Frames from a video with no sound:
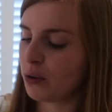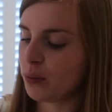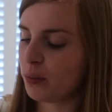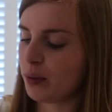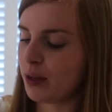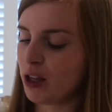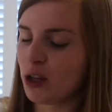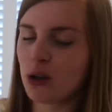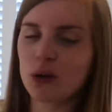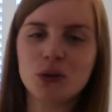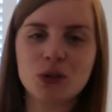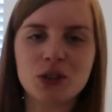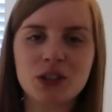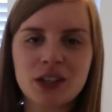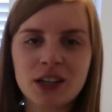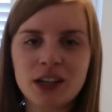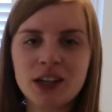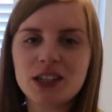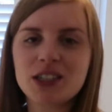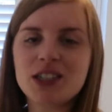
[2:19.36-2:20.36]
be
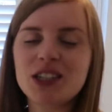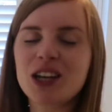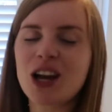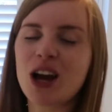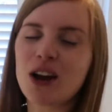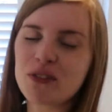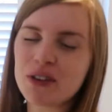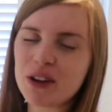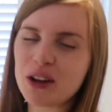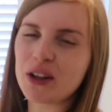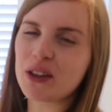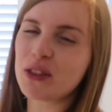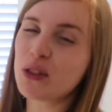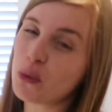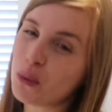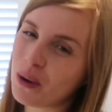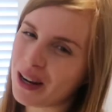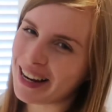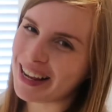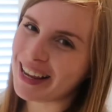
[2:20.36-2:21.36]
used to cover
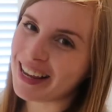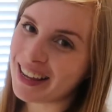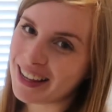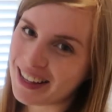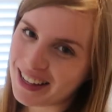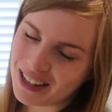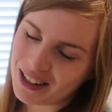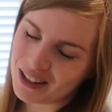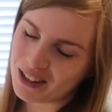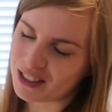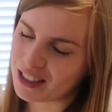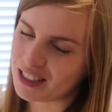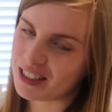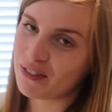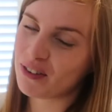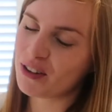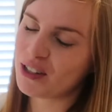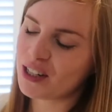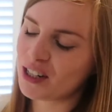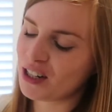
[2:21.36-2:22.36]
the willy, because
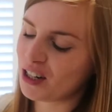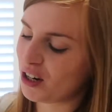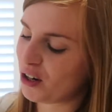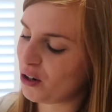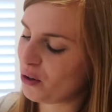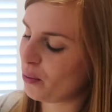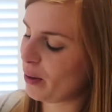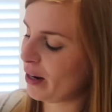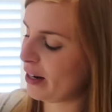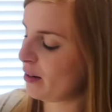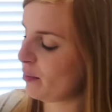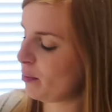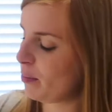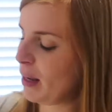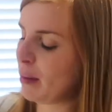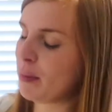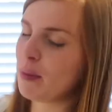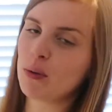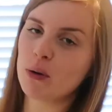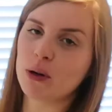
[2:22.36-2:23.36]
if you didn't know, when
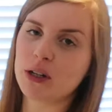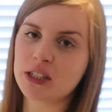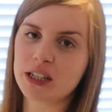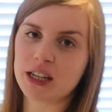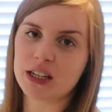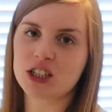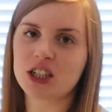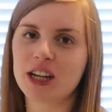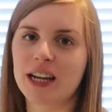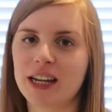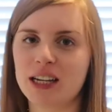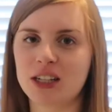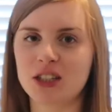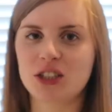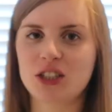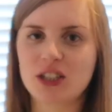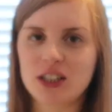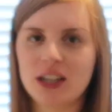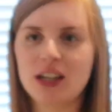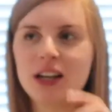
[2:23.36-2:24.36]
baby boys get
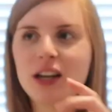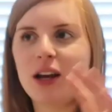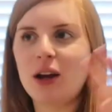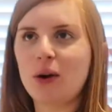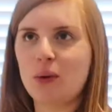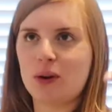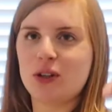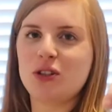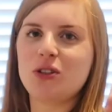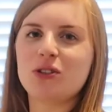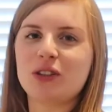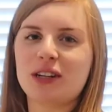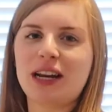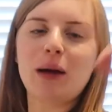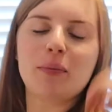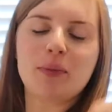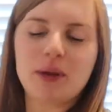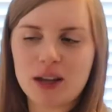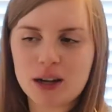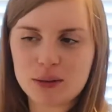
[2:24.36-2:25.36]
changed, as soon as the
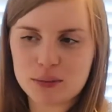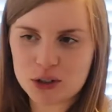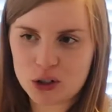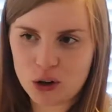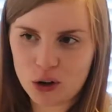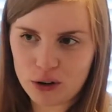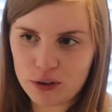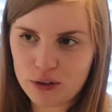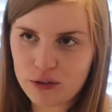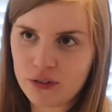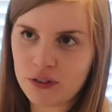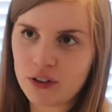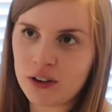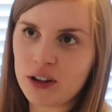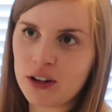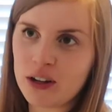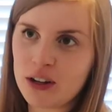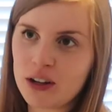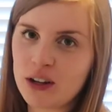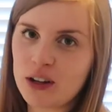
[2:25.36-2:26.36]
nappy comes off,
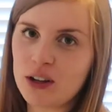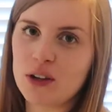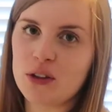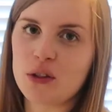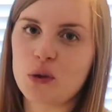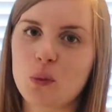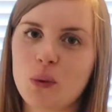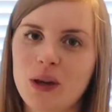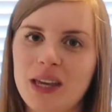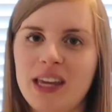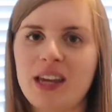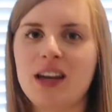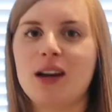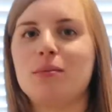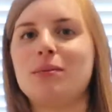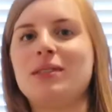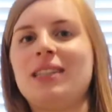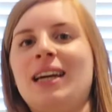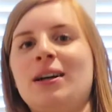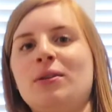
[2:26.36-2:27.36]
the wee
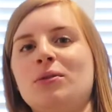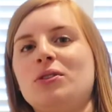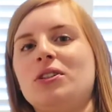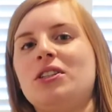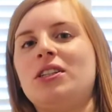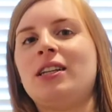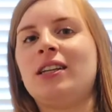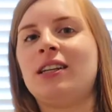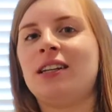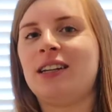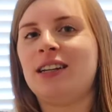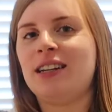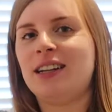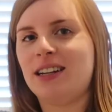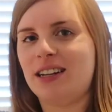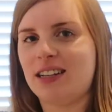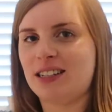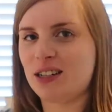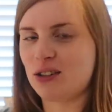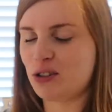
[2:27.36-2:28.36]
comes out.
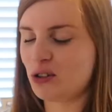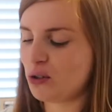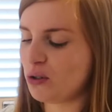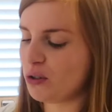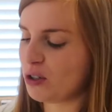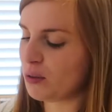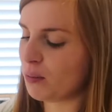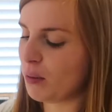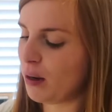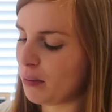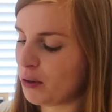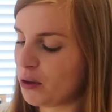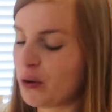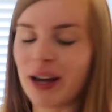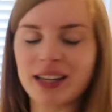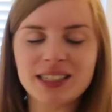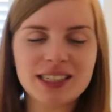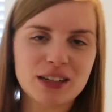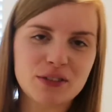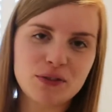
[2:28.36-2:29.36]
So Sean's mum, who
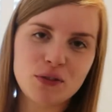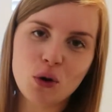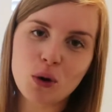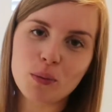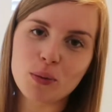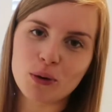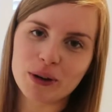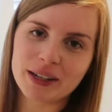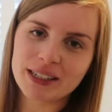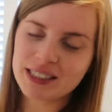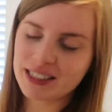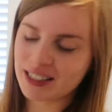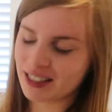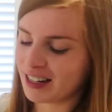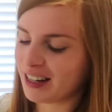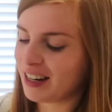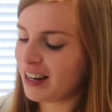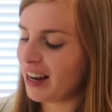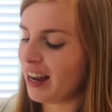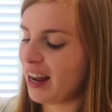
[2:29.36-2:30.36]
has had 4 boys,
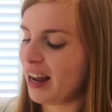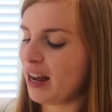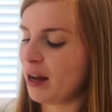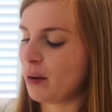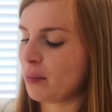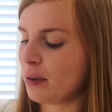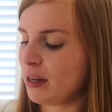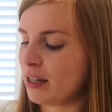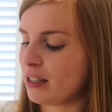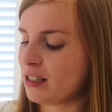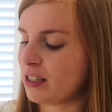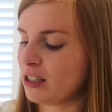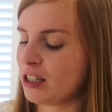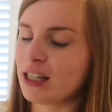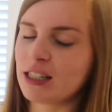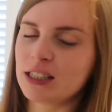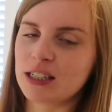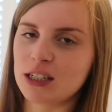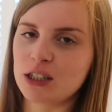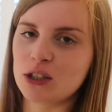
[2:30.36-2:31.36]
has
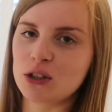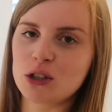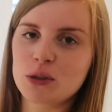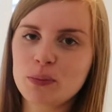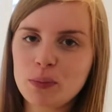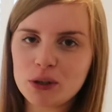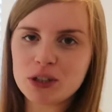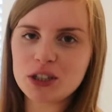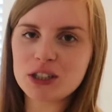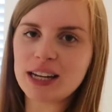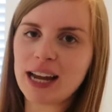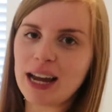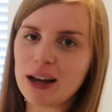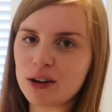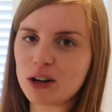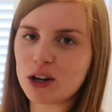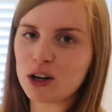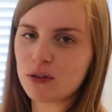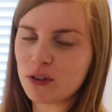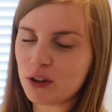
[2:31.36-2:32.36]
suggested you just put a
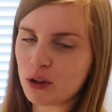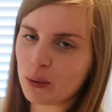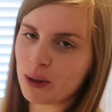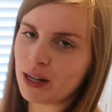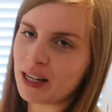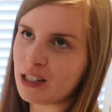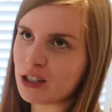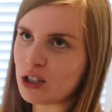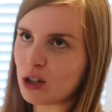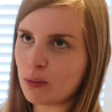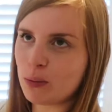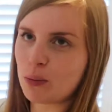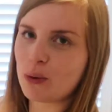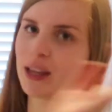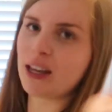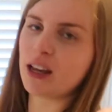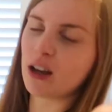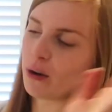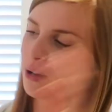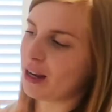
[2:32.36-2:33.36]
towel over the willy, stop
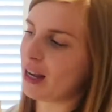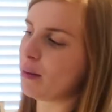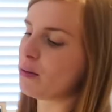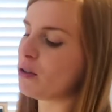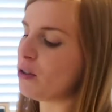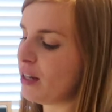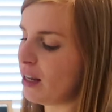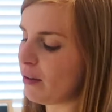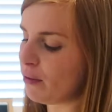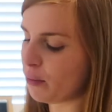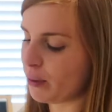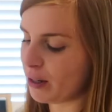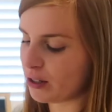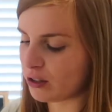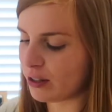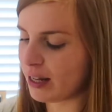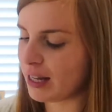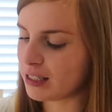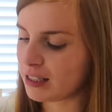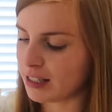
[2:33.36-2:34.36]
wee going absolutely everywhere.
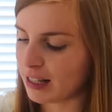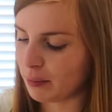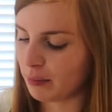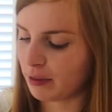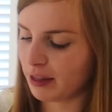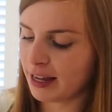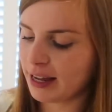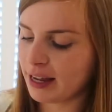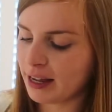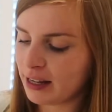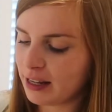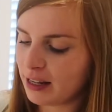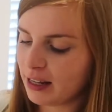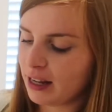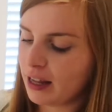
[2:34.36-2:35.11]
So that's them there.